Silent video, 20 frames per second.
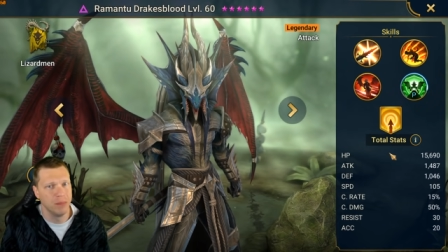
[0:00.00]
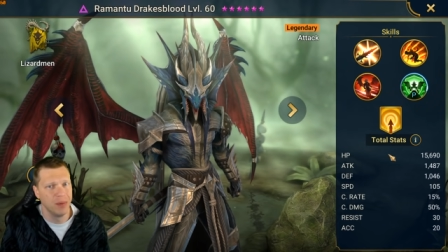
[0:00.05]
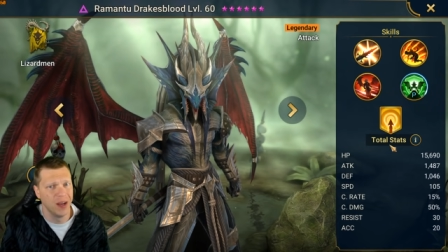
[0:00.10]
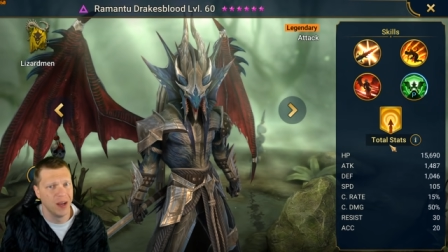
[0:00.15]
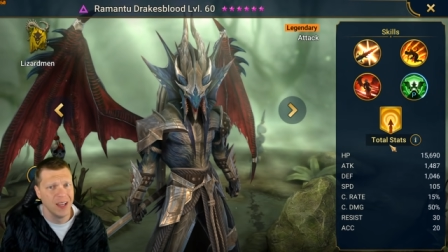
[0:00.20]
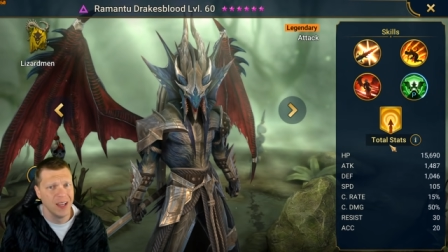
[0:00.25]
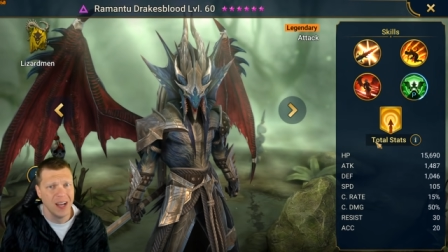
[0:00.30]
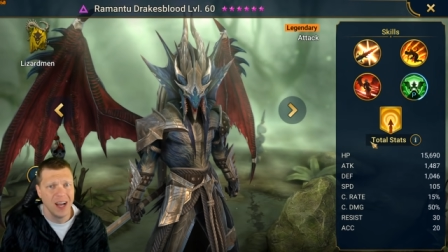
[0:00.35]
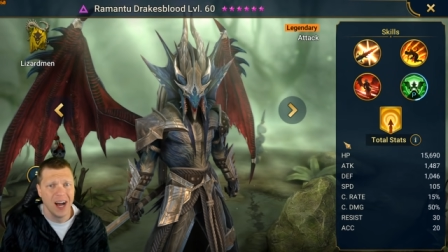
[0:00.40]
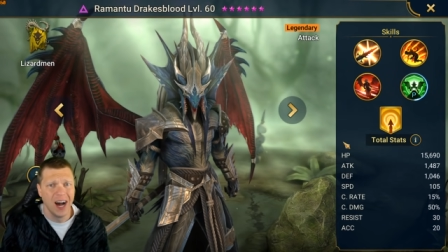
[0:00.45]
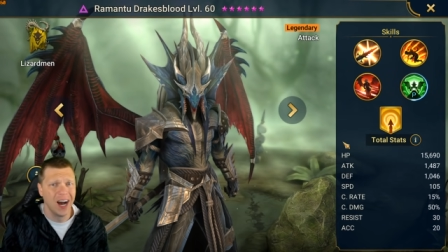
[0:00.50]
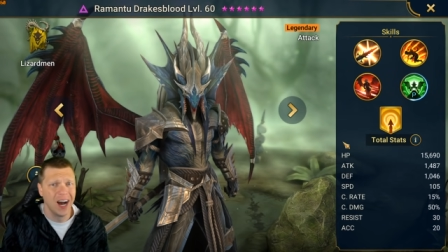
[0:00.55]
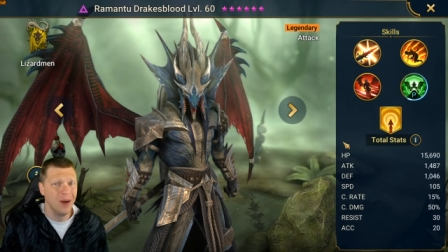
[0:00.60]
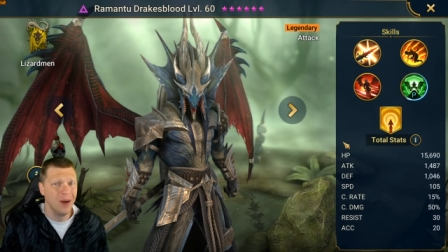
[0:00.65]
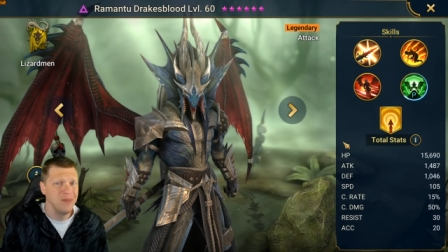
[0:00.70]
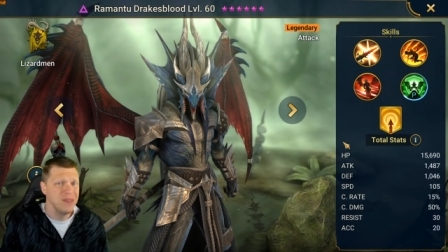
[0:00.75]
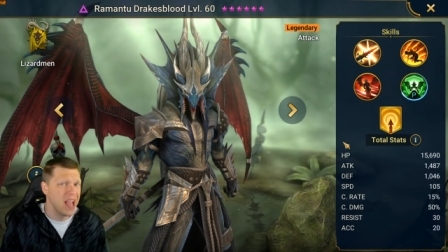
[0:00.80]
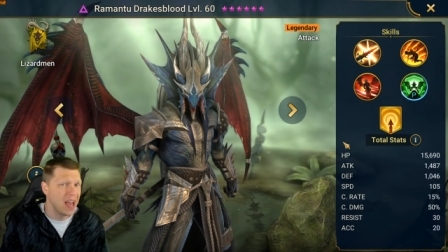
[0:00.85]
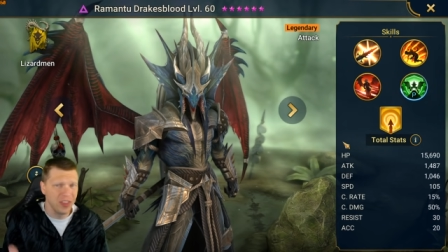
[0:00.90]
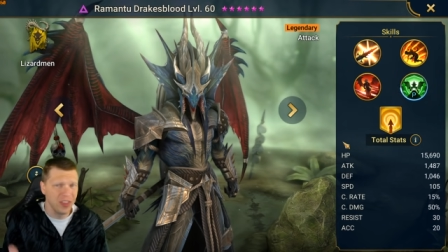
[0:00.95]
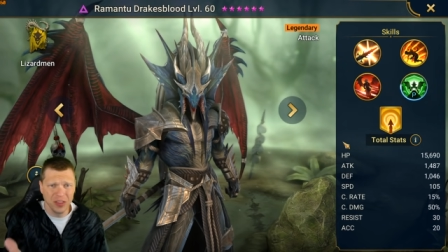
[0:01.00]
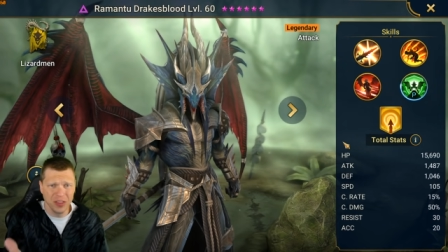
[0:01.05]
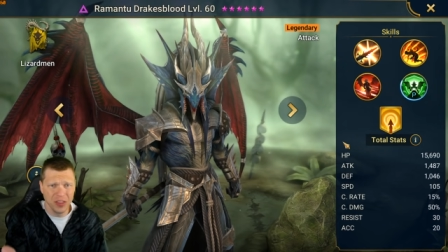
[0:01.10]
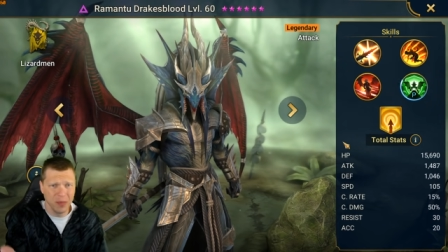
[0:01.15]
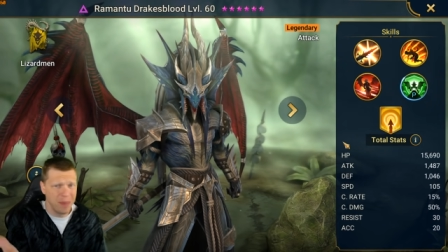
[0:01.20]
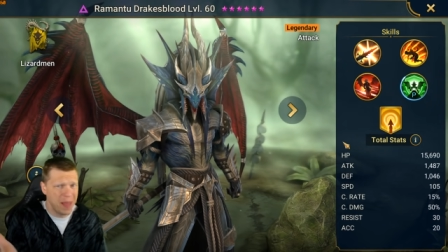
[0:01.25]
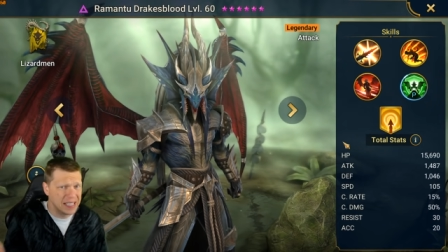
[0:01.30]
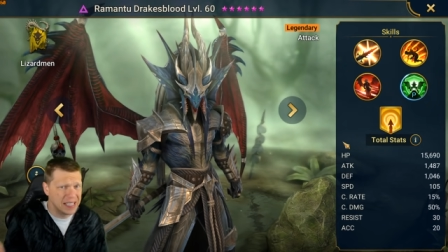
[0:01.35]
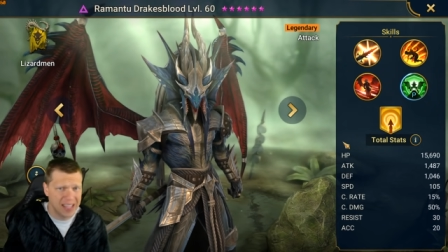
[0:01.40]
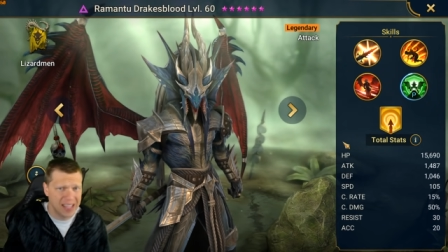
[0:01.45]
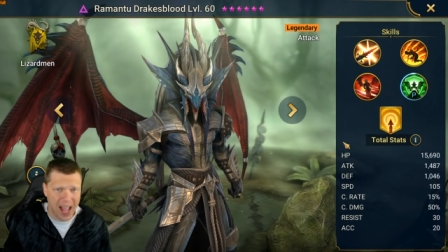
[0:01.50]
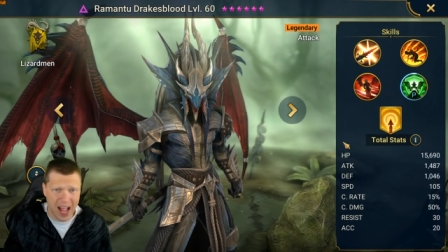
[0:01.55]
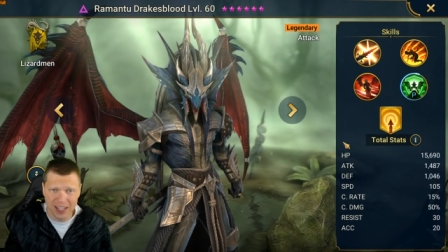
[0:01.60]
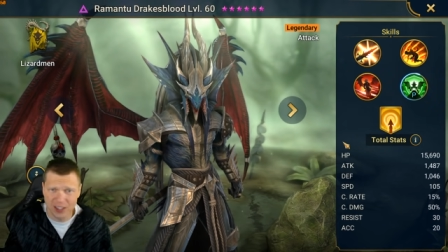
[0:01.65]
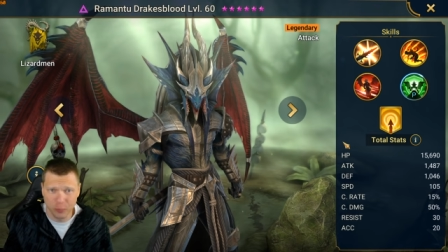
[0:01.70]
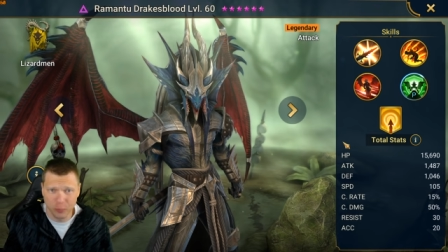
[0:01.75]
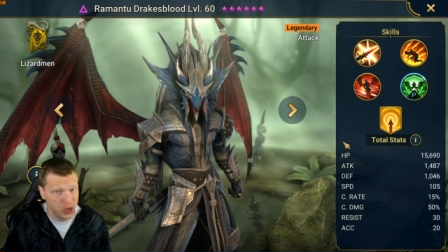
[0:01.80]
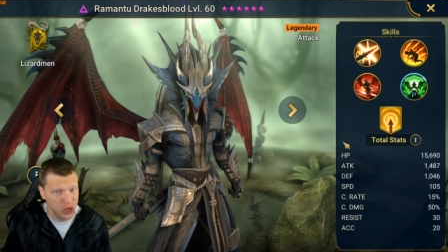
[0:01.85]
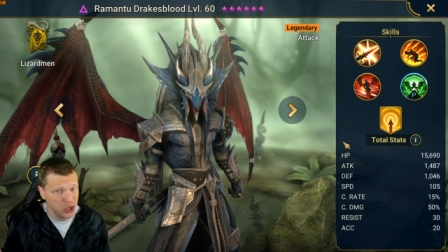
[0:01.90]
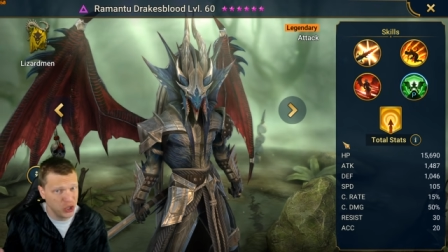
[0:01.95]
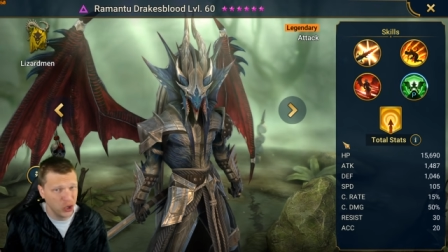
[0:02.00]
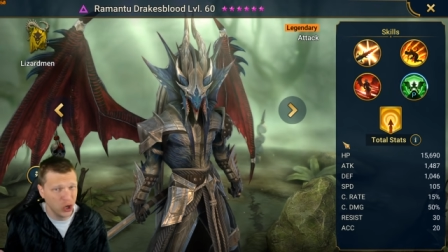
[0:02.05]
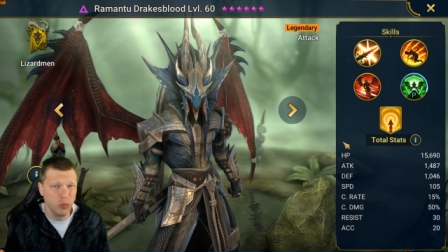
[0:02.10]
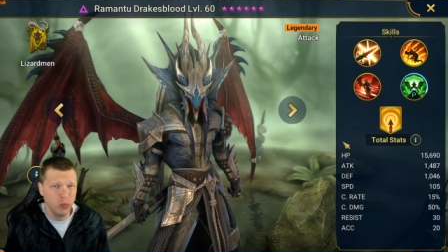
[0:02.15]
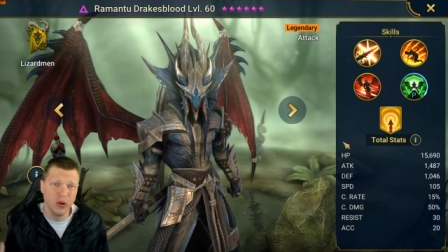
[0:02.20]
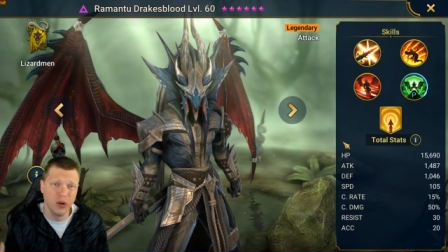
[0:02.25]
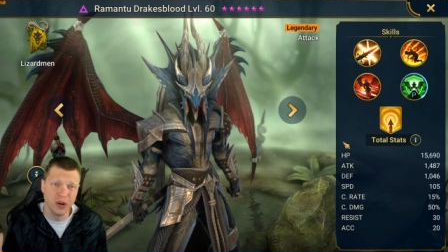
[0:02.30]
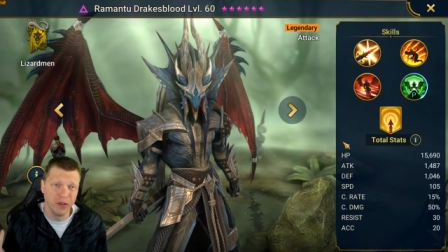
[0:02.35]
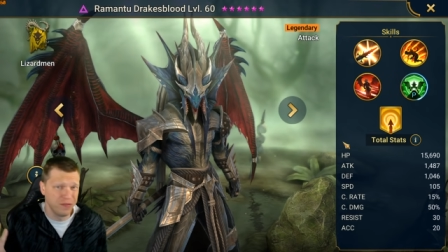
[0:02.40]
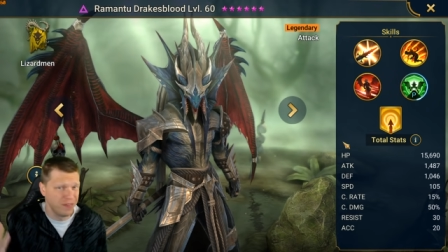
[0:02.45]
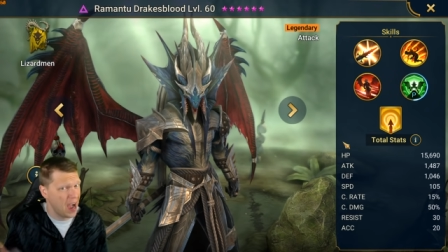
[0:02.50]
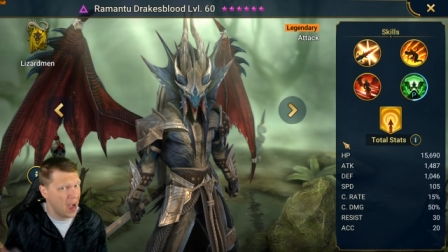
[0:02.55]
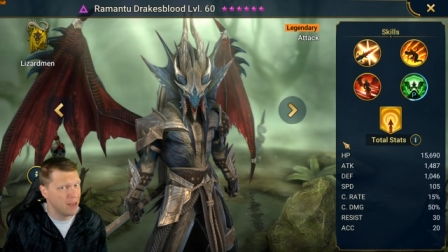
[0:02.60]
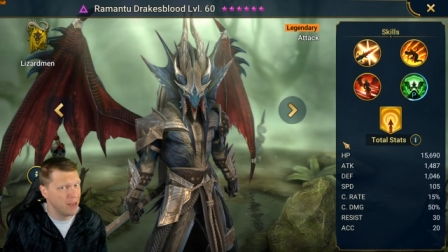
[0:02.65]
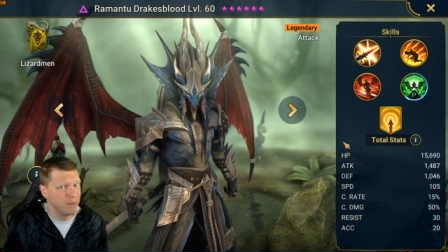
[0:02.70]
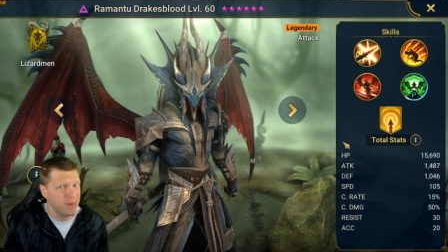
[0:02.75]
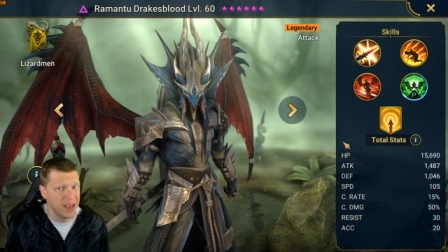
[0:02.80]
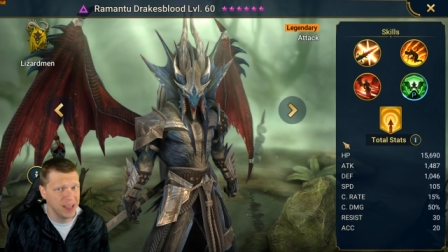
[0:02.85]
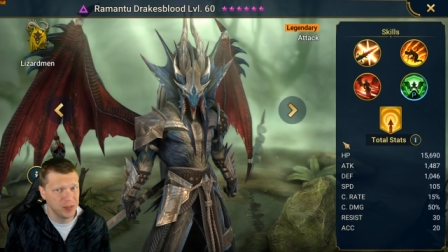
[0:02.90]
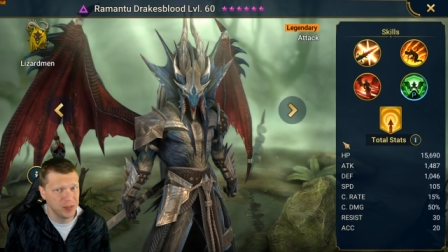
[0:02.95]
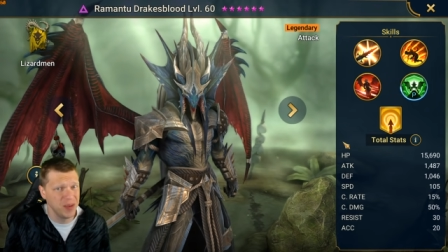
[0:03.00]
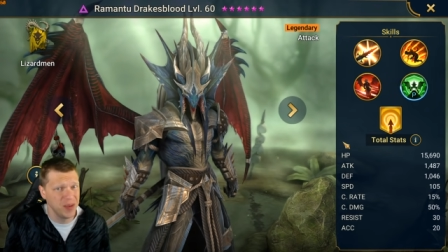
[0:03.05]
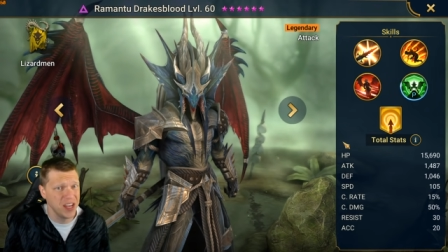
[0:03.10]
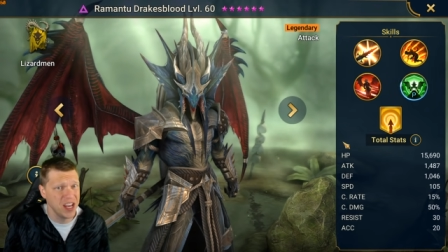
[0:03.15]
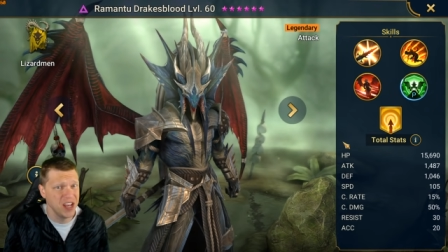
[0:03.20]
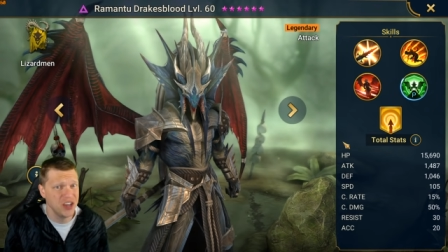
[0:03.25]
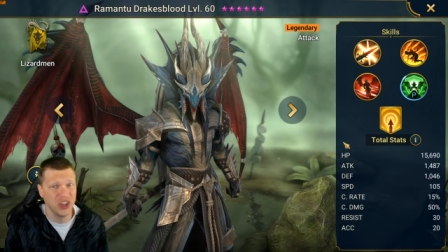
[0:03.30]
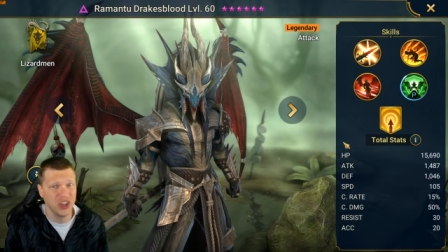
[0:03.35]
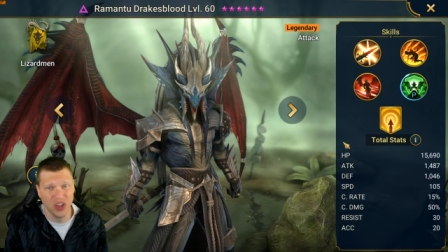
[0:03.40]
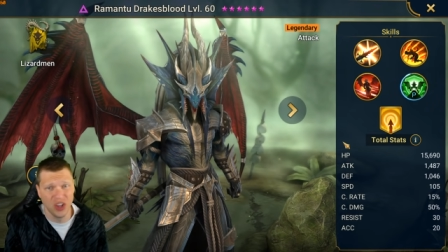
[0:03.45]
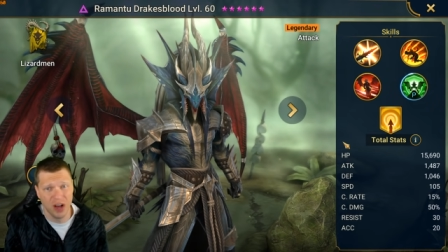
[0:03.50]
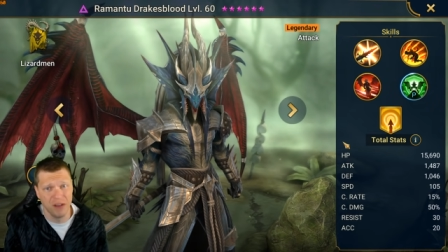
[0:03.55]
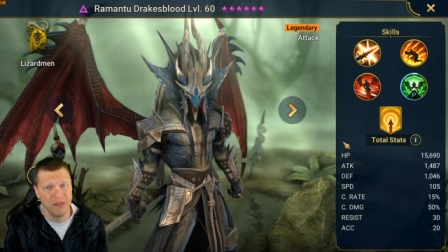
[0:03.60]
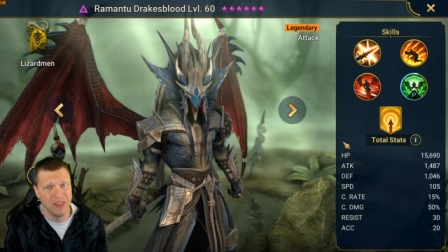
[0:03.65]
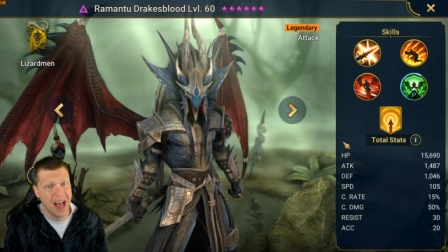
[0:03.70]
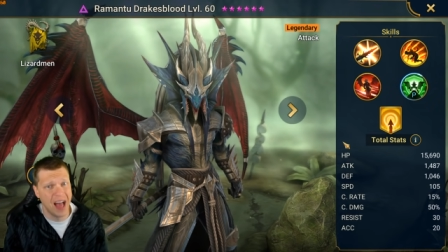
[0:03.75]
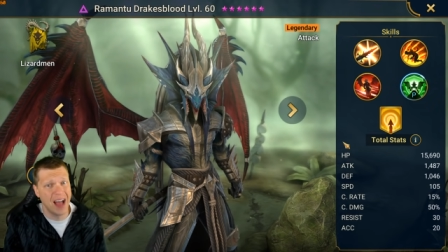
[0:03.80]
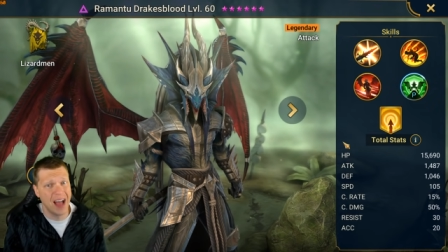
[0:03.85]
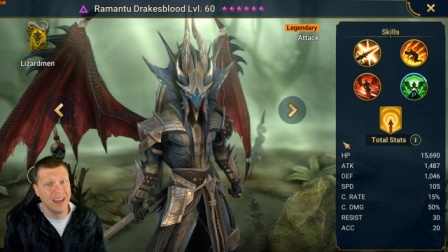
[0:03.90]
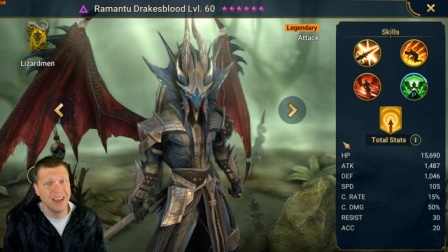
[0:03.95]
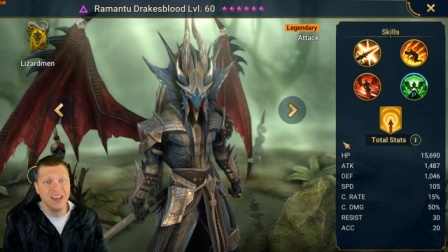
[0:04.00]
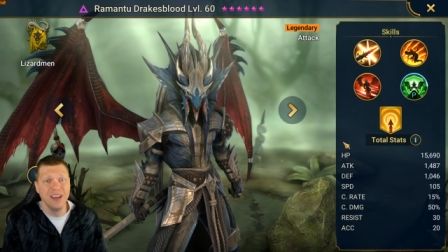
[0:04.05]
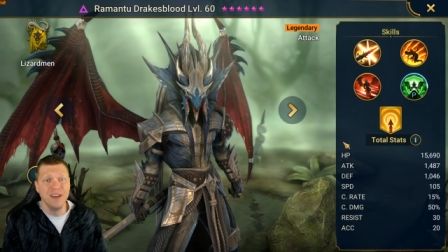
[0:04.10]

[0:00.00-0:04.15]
But um, yeah, the, the base stats are pretty good. 105 base speed. You love that.